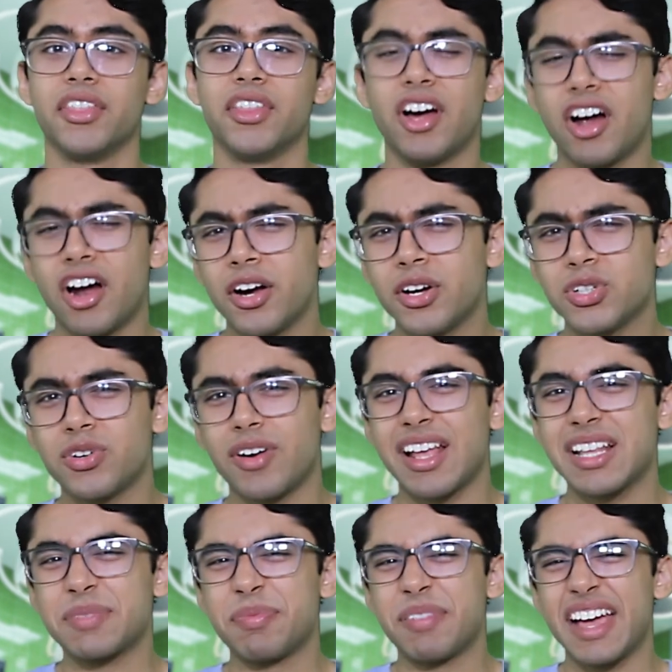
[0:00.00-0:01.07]
The heart
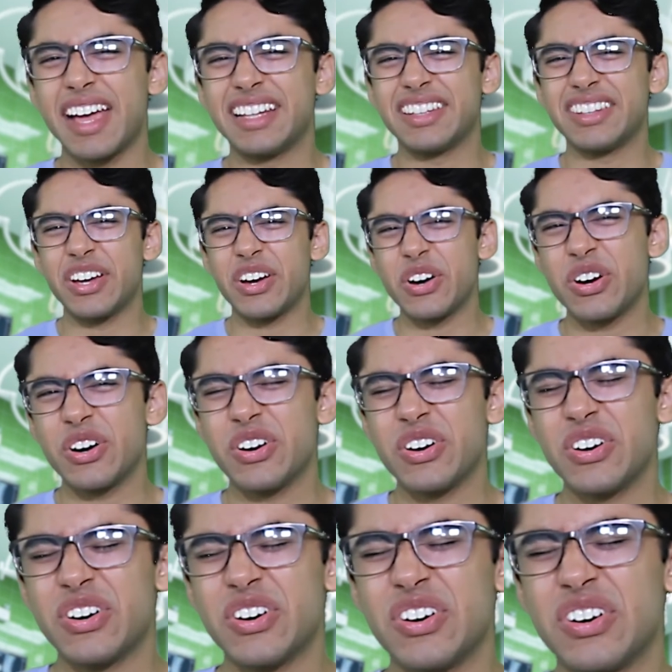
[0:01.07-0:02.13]
transplant,
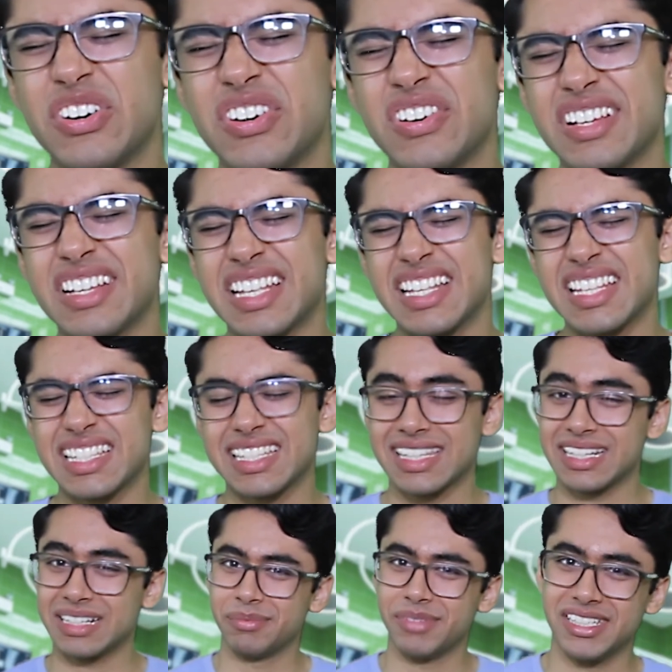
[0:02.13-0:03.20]
though, is a
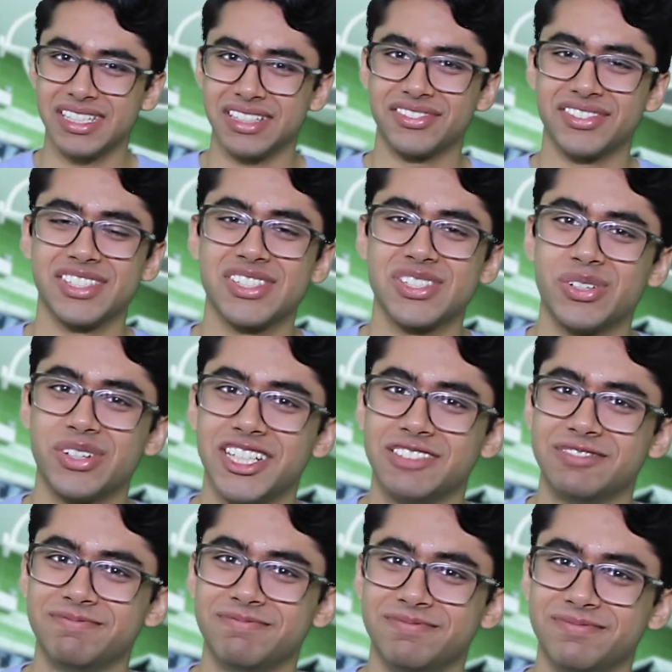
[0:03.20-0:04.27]
little bit different
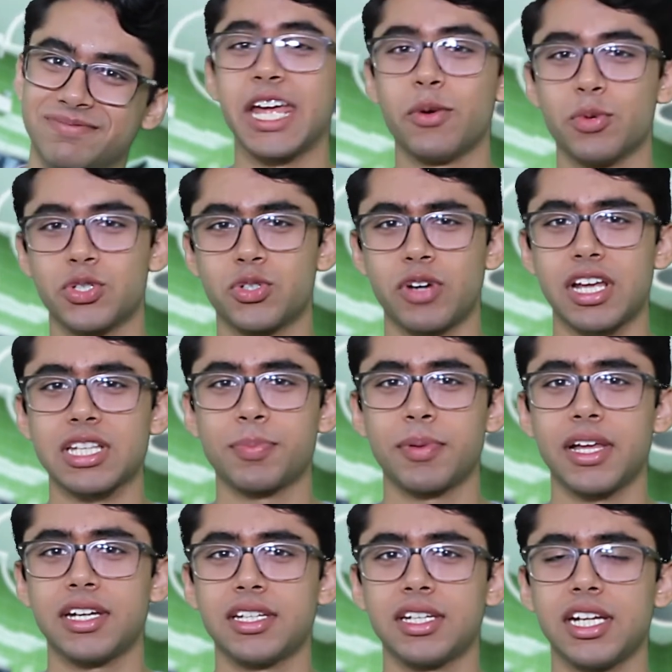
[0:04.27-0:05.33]
story. It was
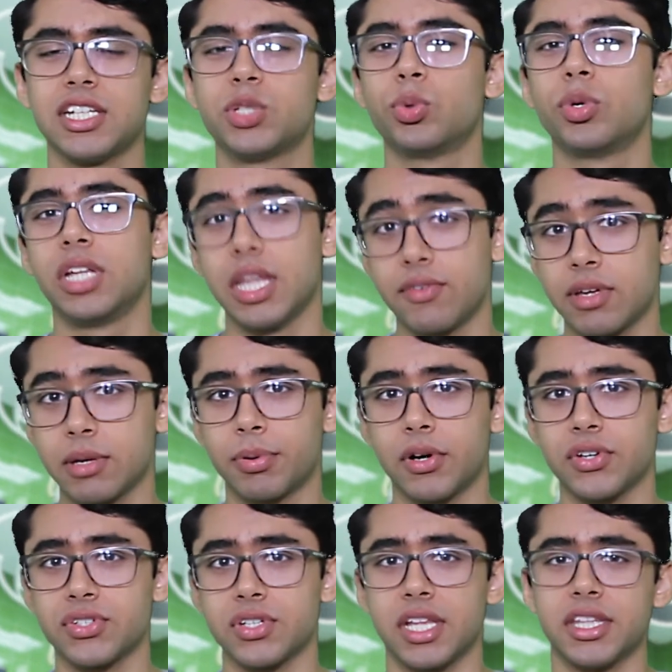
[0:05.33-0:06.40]
transplanted into a living
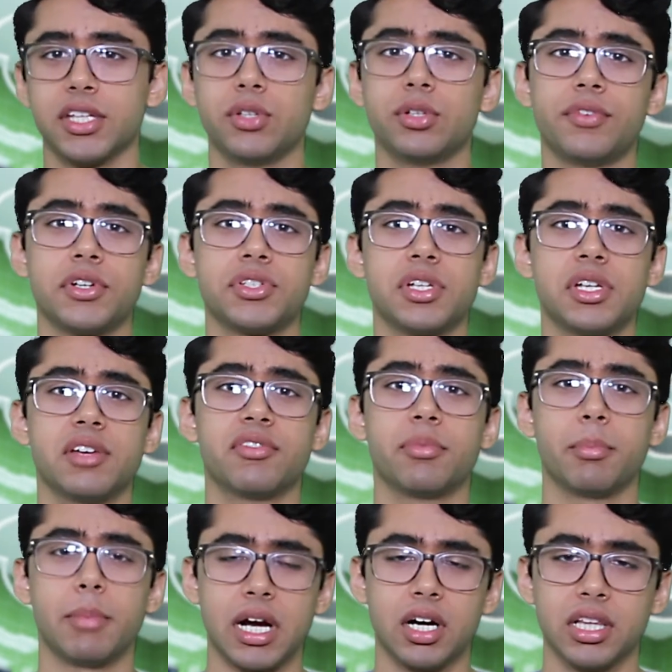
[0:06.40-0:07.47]
person at the University
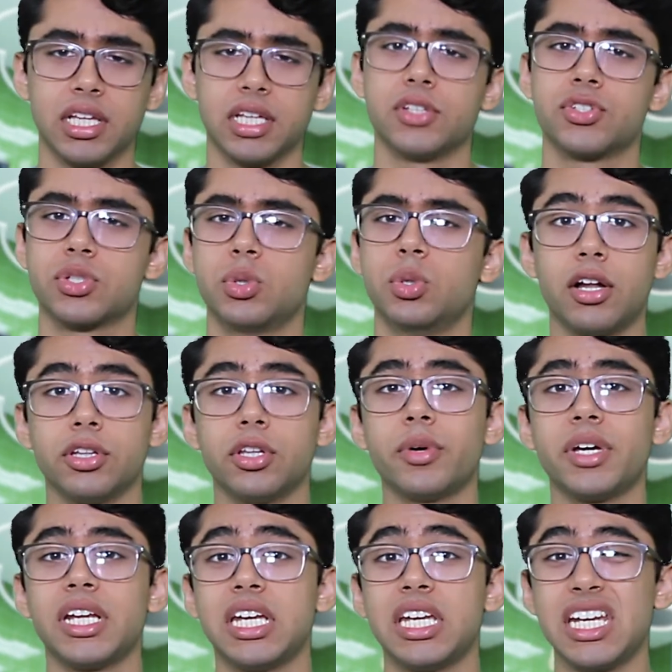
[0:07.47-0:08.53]
of Maryland, and
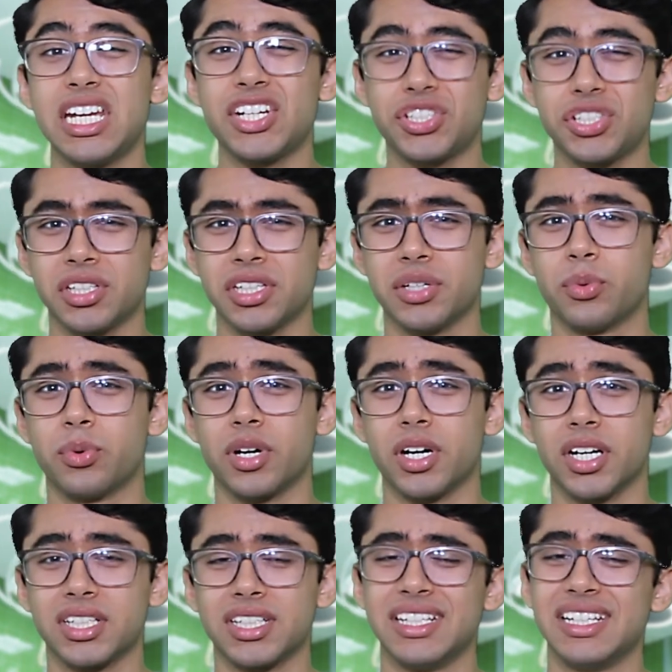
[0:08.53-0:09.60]
although it initially
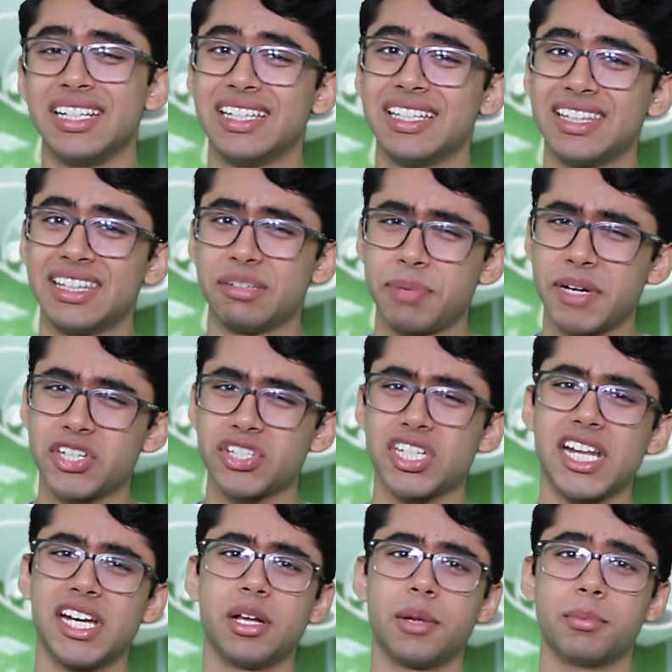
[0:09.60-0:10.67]
worked, the
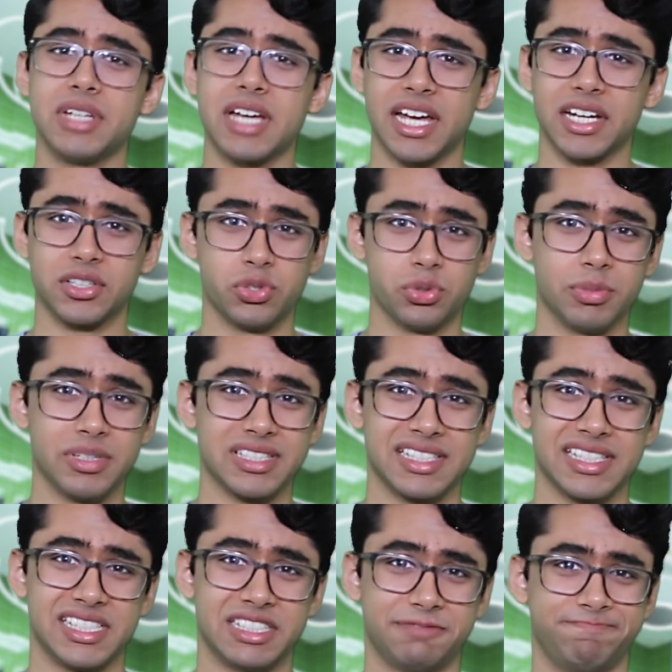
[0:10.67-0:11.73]
patient ended up dying 2
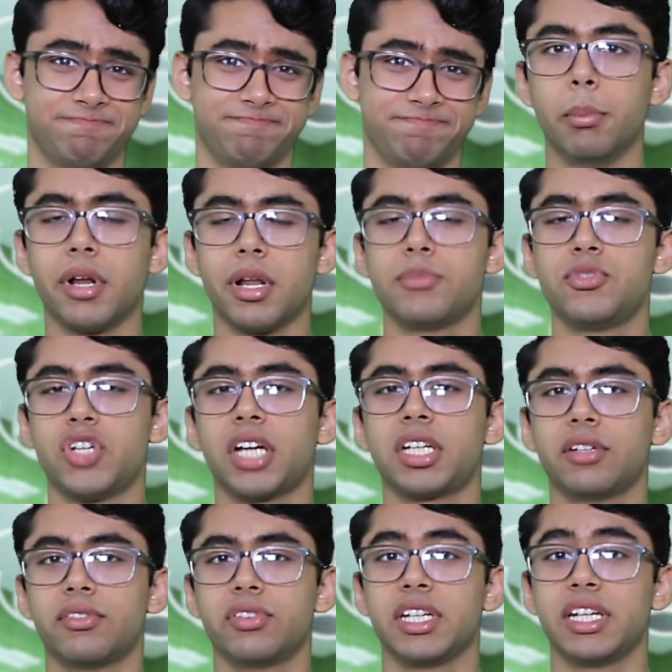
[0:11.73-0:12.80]
months later. But
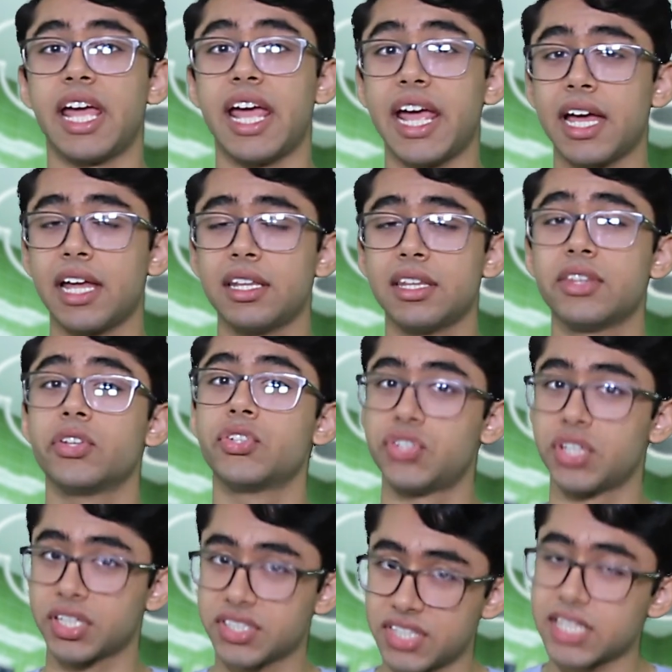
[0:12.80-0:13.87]
objectively, and the
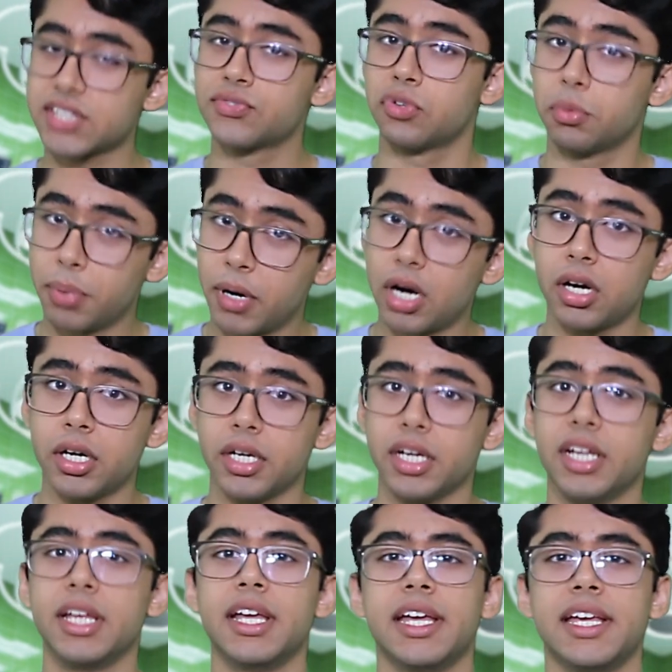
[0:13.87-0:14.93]
successful
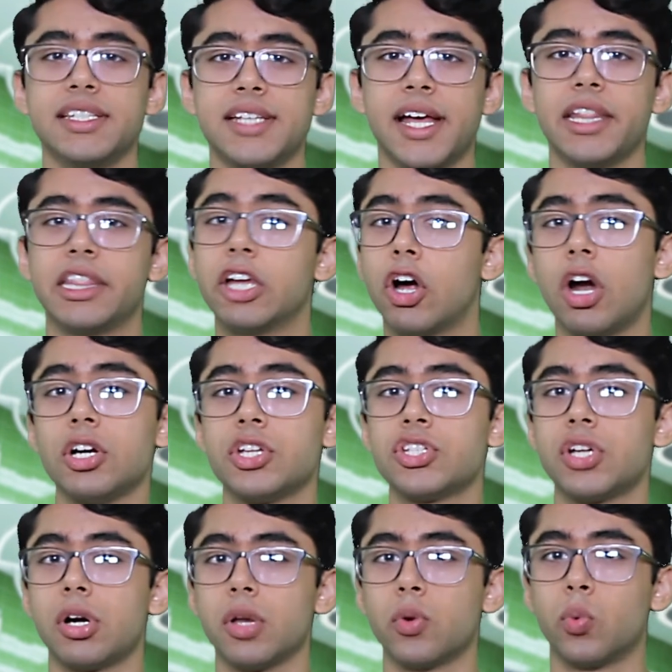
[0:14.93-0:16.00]
part, is that the heart
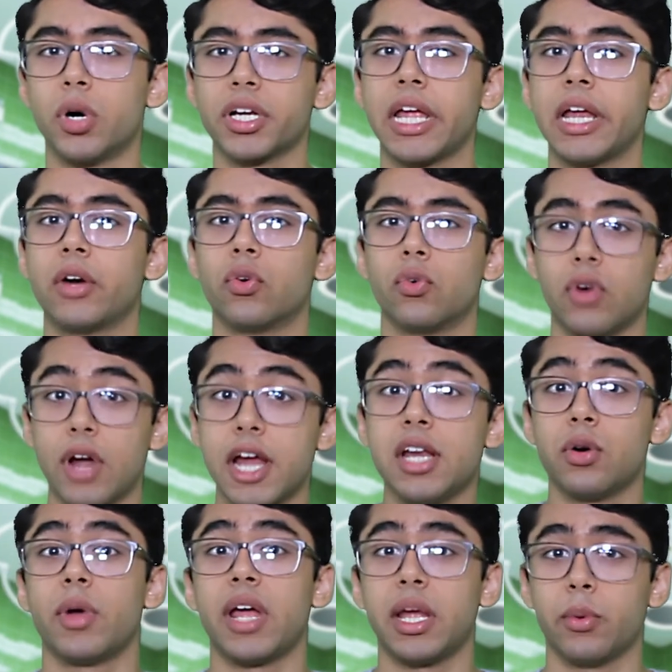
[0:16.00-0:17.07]
started working
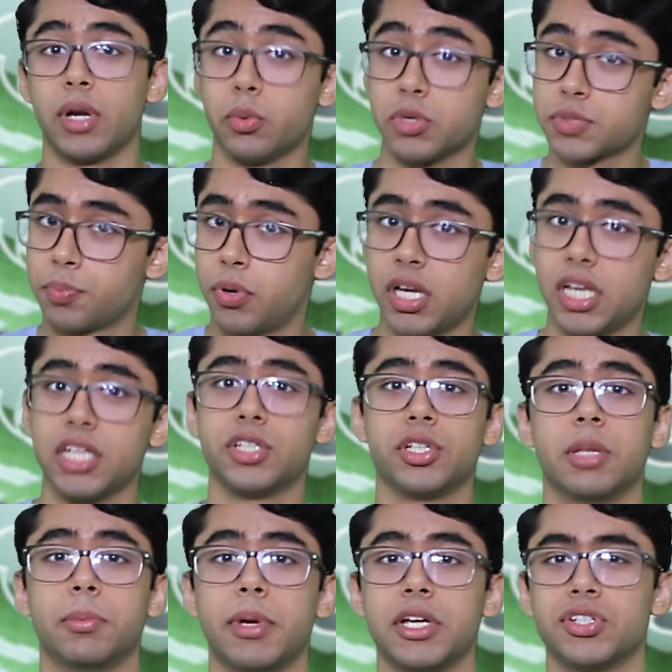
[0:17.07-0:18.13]
right away when it was put
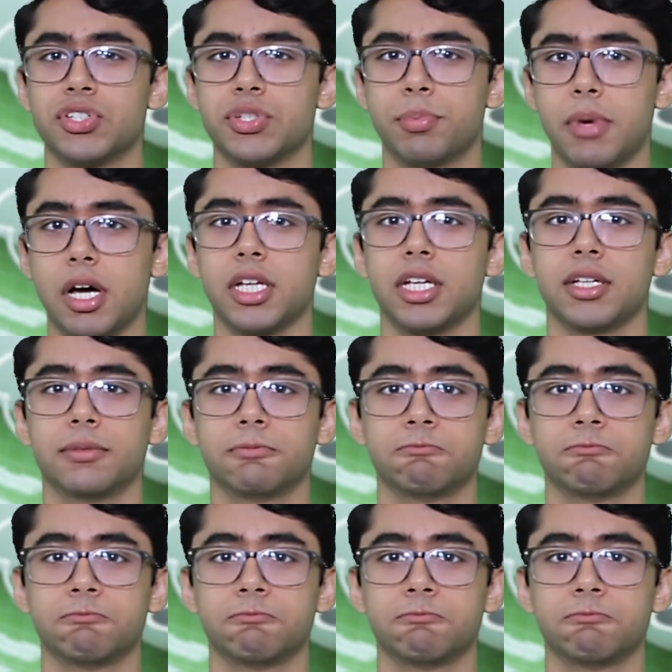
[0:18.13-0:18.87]
into the patient's body.